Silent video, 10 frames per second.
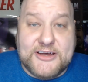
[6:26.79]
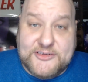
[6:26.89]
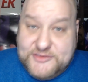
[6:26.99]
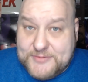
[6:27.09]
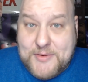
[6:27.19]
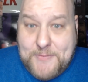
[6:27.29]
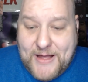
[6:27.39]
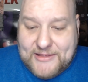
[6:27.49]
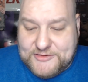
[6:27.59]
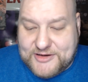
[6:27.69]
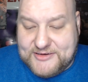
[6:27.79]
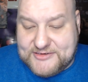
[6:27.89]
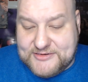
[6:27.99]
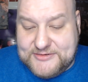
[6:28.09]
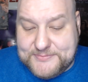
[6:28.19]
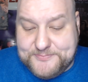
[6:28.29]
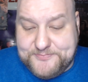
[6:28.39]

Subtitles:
Jim apologizes